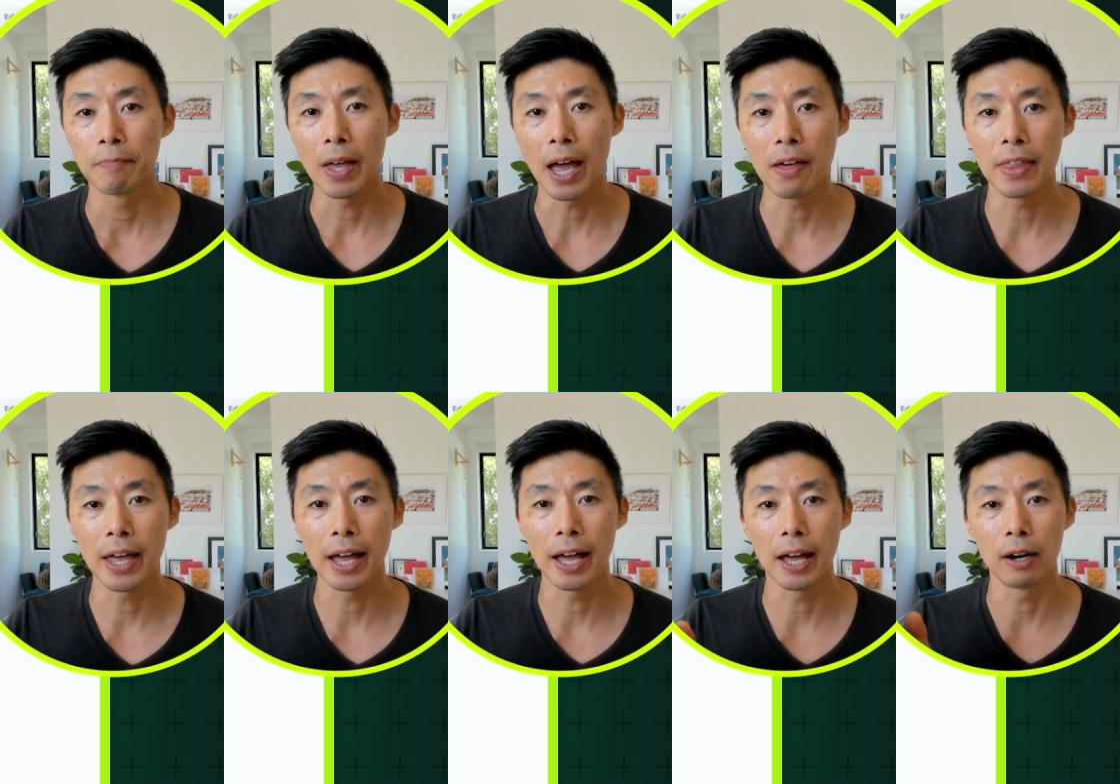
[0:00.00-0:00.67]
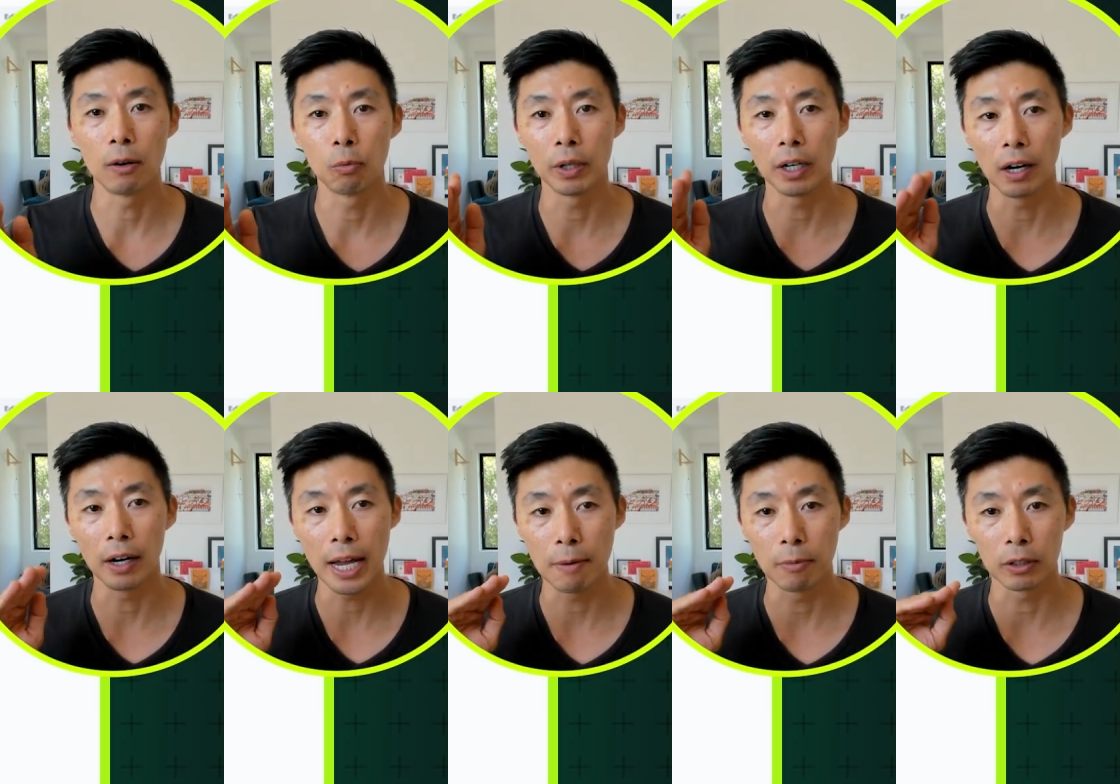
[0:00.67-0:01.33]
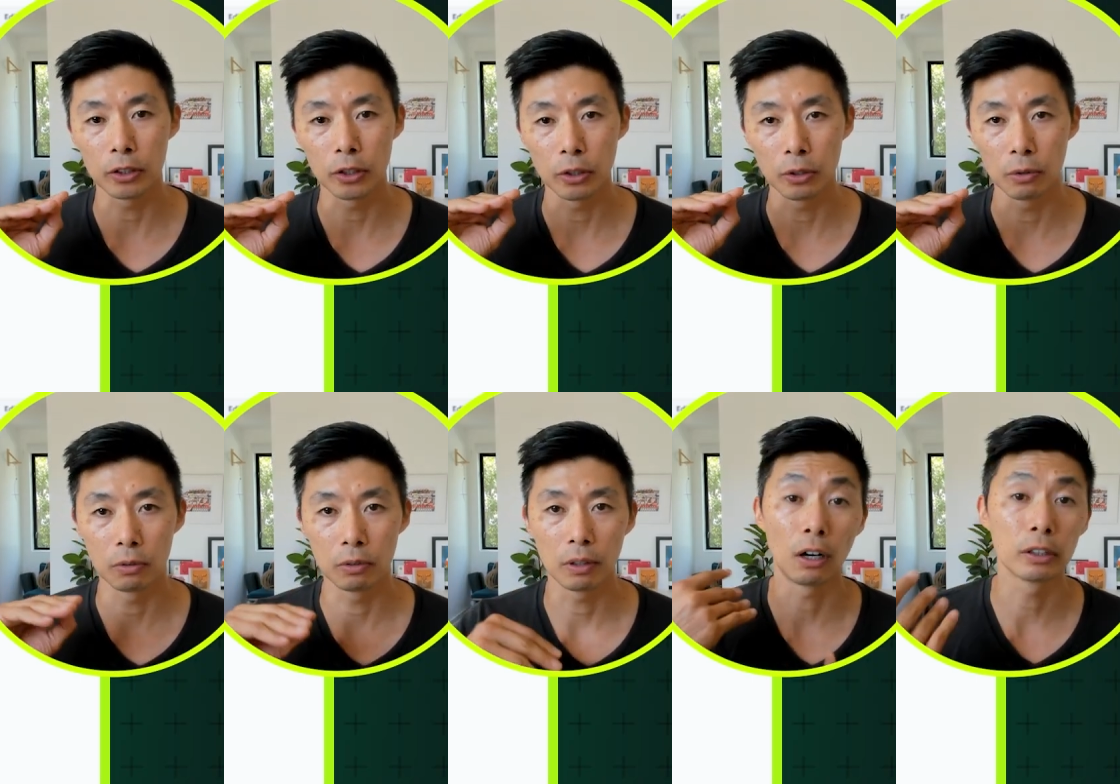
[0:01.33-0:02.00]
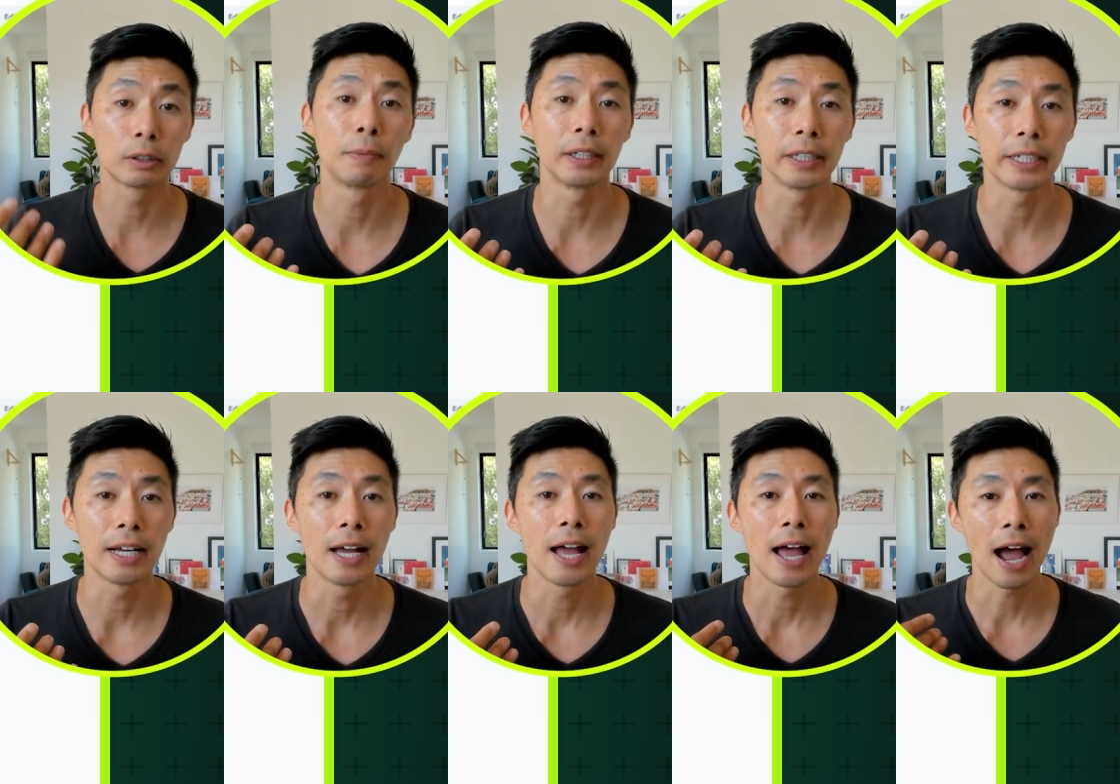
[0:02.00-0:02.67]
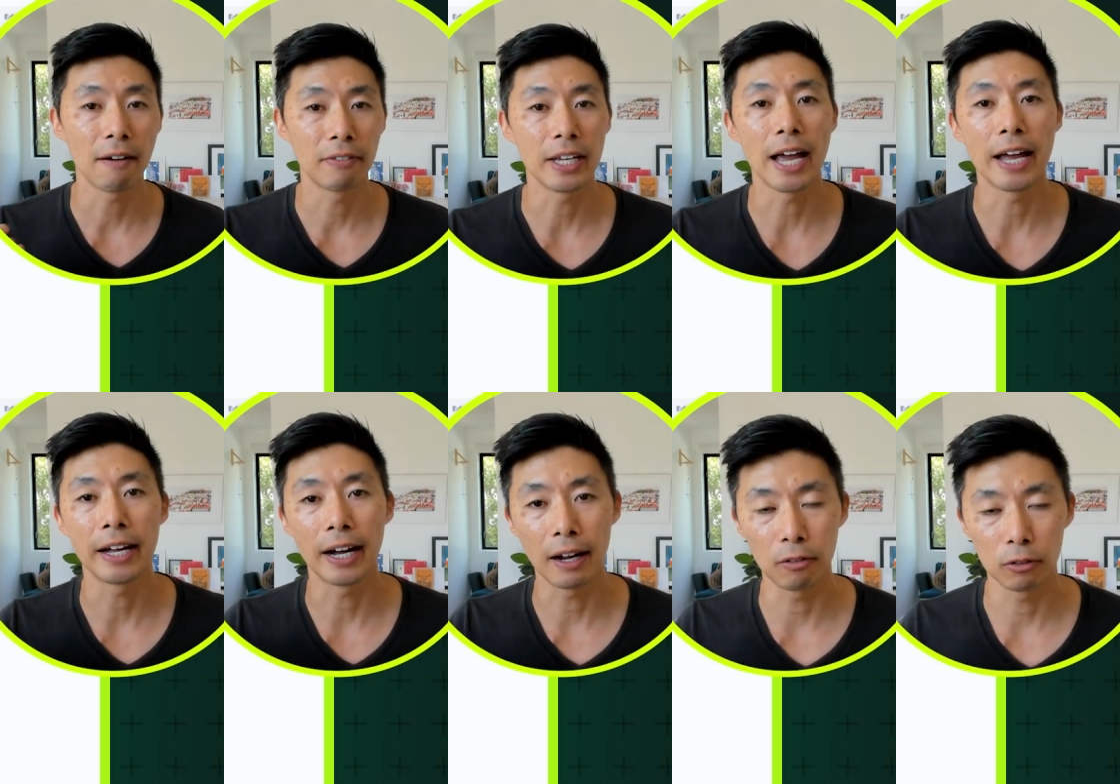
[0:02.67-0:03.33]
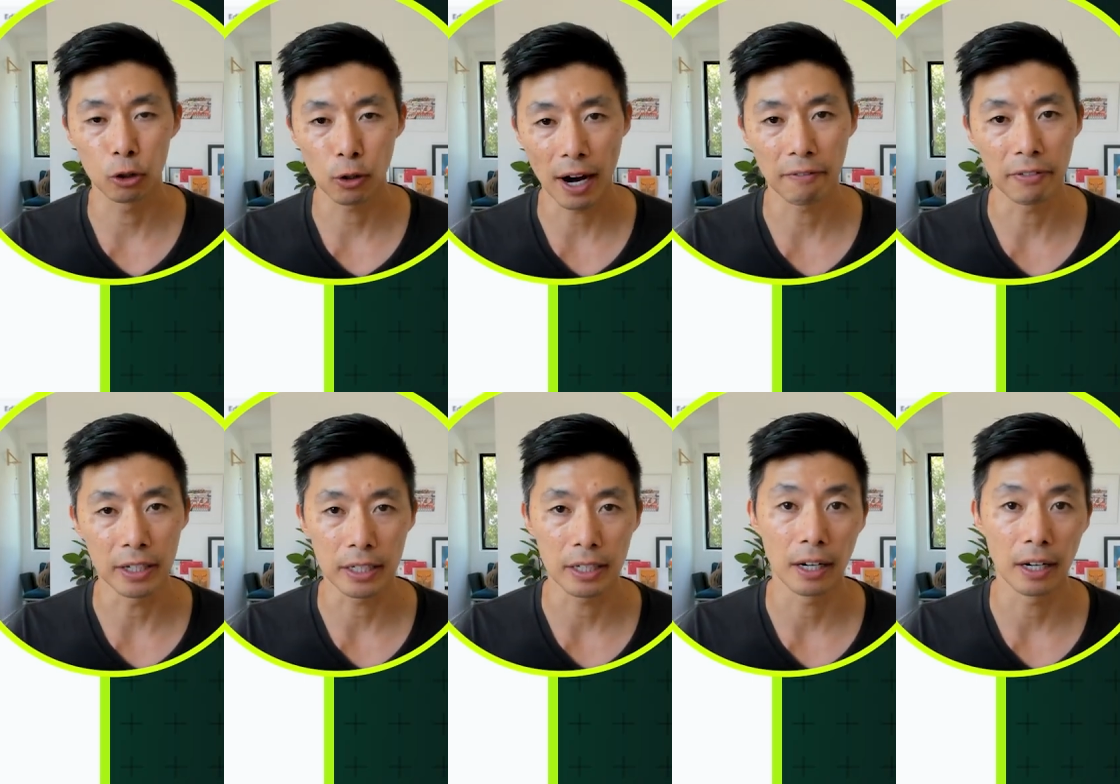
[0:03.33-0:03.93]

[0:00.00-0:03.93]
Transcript: And then we are able to ultimately have the AI draft this.